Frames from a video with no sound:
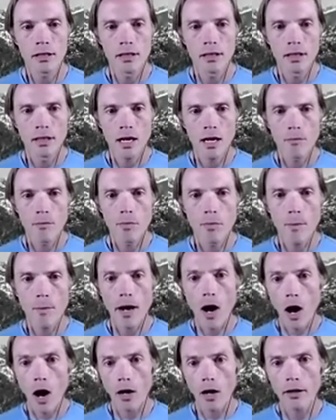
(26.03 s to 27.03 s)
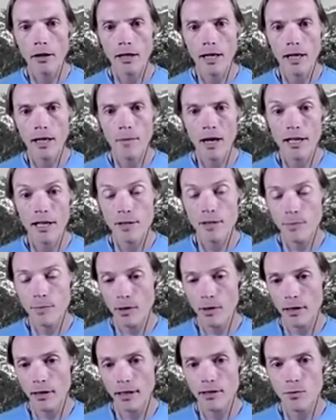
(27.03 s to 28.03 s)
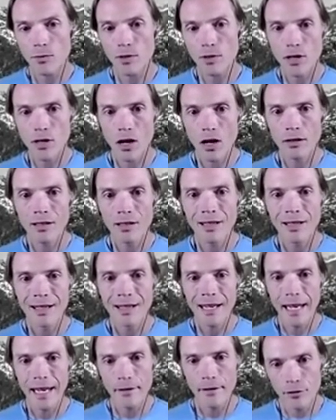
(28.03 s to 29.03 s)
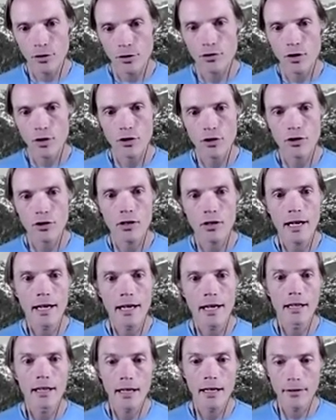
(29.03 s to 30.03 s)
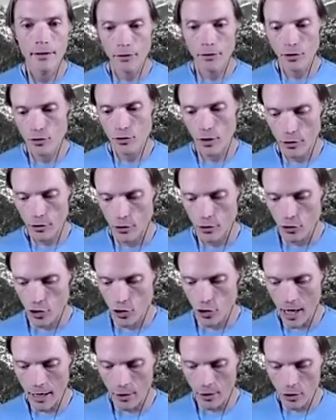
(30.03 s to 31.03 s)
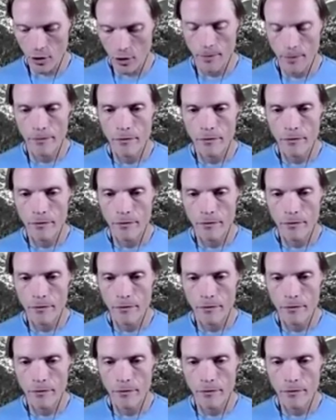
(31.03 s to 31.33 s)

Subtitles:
But my heart and my experience was on infrastructure and infrastructure change.